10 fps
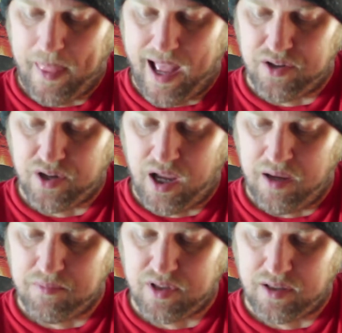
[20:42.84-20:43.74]
At
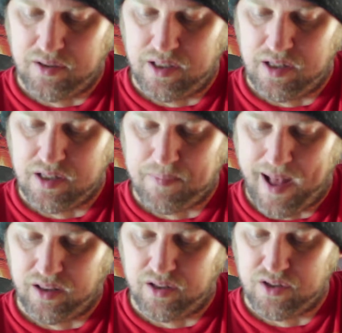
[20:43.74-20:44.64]
times like these,
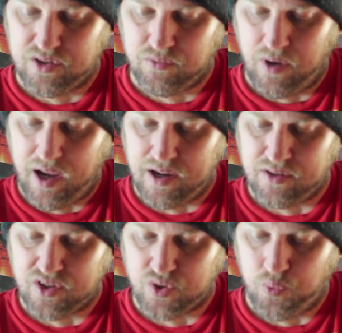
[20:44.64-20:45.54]
paladins arise
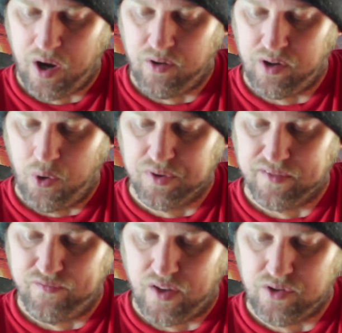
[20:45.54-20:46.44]
and swear an oath
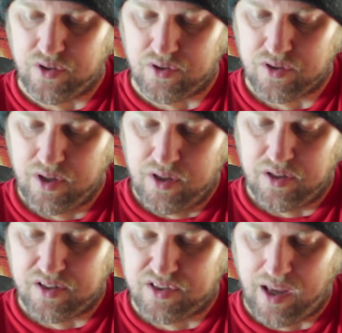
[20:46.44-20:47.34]
of vengeance
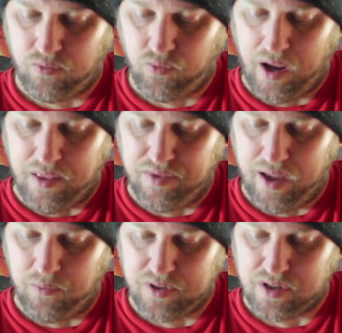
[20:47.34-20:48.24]
to set right
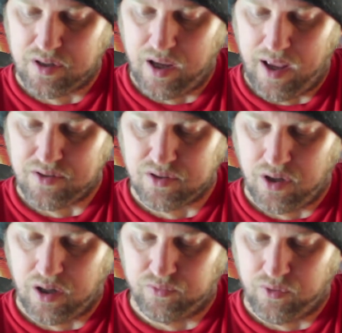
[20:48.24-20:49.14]
that which has
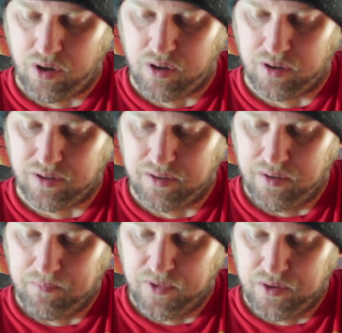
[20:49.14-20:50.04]
gone wrong.
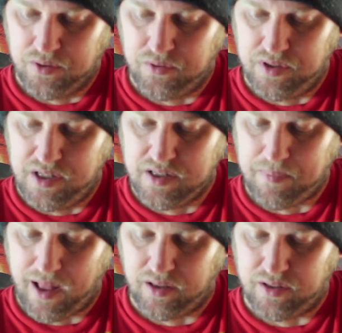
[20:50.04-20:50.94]
To these
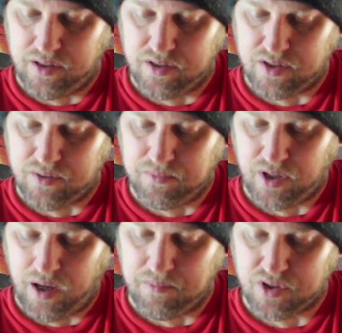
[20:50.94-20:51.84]
paladins,
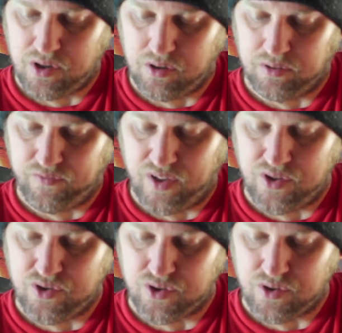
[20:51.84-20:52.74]
sometimes called
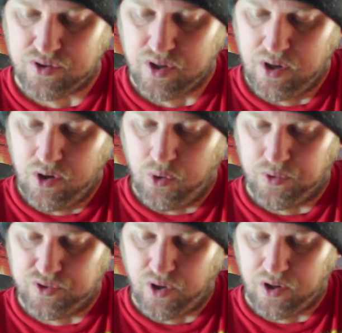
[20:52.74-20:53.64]
avengers or
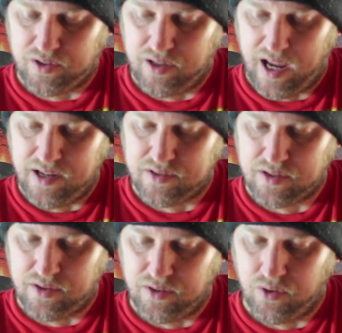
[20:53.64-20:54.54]
dark knights,
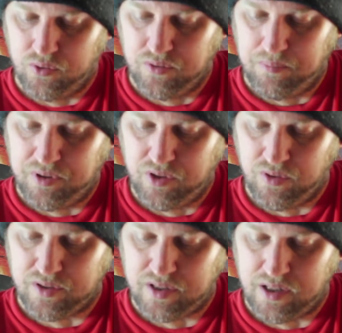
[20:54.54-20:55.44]
their own
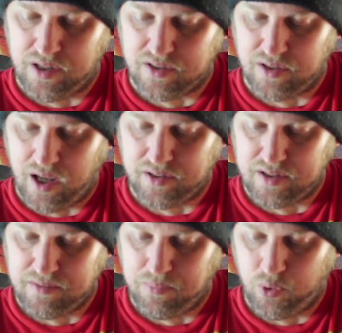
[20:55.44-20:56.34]
purity is not
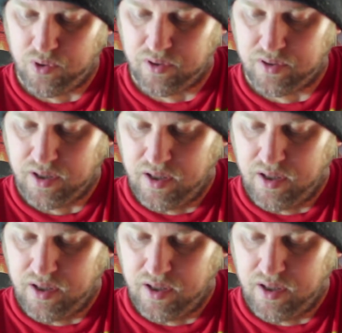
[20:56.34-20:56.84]
as important